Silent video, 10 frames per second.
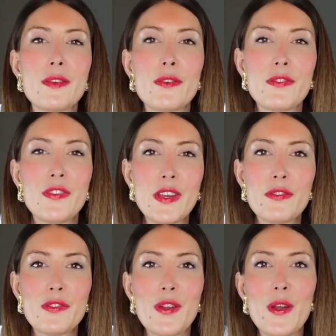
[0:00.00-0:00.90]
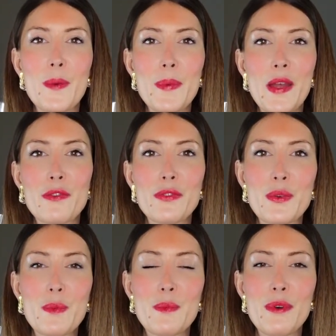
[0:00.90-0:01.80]
the fifth
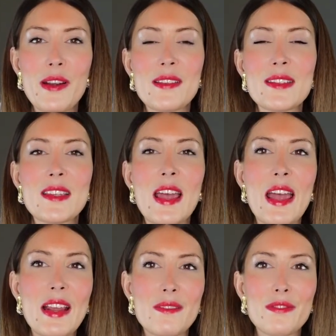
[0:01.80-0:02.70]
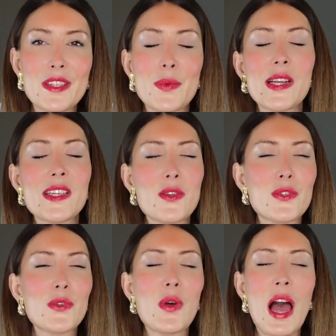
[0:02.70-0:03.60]
perfume brand, and this one is
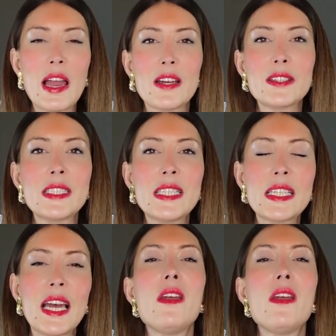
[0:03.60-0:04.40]
also iconic.